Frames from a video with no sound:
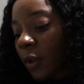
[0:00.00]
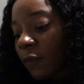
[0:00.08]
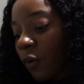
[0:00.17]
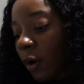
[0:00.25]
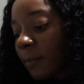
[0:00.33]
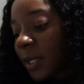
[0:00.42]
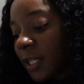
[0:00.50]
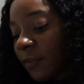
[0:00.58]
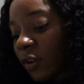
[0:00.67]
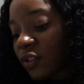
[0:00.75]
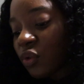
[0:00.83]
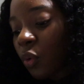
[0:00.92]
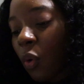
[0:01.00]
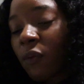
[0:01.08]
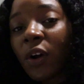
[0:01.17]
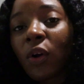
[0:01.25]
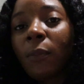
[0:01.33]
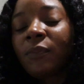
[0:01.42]
for believers to
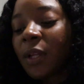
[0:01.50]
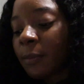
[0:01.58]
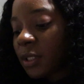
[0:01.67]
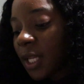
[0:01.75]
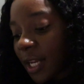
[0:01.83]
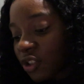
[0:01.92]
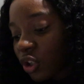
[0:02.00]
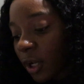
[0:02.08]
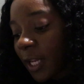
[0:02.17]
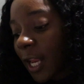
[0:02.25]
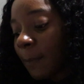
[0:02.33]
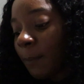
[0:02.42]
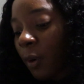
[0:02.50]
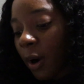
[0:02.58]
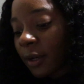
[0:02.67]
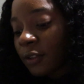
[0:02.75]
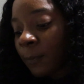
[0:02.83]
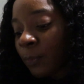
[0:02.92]
overcome temptation in
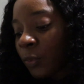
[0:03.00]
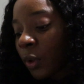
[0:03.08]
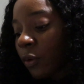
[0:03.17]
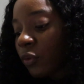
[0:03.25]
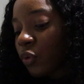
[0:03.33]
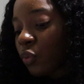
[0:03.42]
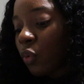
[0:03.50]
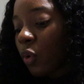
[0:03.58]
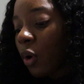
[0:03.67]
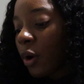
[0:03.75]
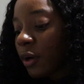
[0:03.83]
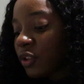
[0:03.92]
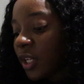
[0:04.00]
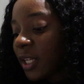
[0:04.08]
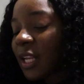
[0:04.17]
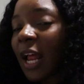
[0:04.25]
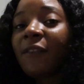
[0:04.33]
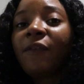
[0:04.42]
part through
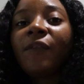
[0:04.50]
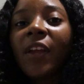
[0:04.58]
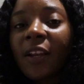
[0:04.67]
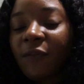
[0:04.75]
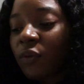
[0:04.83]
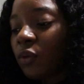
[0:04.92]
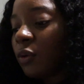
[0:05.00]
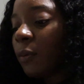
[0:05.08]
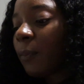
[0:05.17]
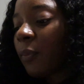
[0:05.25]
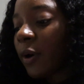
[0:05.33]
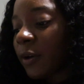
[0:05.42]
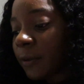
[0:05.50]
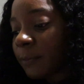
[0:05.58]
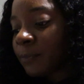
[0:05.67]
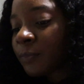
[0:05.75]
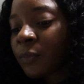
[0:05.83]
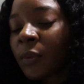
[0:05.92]
urgent and faithful
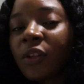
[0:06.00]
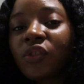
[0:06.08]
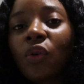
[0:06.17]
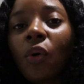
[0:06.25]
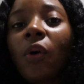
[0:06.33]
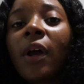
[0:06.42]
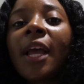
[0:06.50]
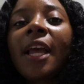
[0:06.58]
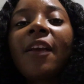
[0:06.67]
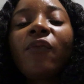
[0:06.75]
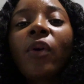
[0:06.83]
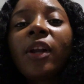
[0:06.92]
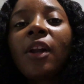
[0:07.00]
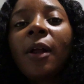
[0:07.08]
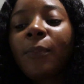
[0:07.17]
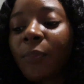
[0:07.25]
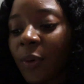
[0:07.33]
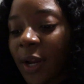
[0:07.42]
prayer. So if we're
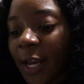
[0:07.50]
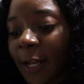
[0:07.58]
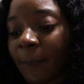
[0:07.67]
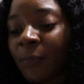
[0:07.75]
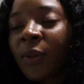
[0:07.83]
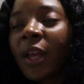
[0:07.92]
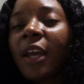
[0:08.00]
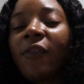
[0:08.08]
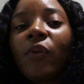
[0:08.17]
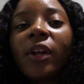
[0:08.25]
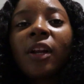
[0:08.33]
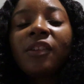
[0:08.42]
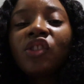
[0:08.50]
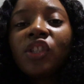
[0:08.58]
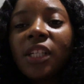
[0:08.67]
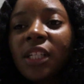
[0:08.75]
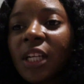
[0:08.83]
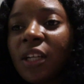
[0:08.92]
not praying, if we're not
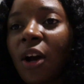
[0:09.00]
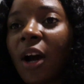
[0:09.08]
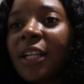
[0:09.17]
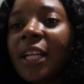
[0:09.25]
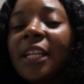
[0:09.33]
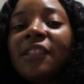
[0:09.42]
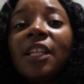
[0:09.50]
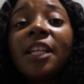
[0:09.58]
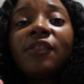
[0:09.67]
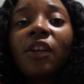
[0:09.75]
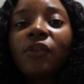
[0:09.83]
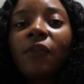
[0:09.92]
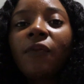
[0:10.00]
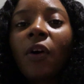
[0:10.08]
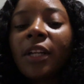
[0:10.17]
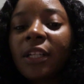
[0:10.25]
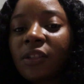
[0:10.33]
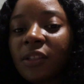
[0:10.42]
seeking God, it's easier to
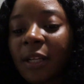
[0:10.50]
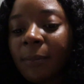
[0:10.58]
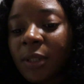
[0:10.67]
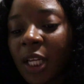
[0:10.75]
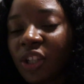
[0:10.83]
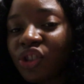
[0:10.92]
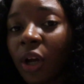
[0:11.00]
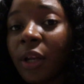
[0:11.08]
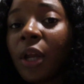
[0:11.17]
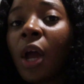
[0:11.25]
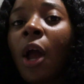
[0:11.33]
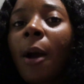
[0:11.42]
fall into temptation.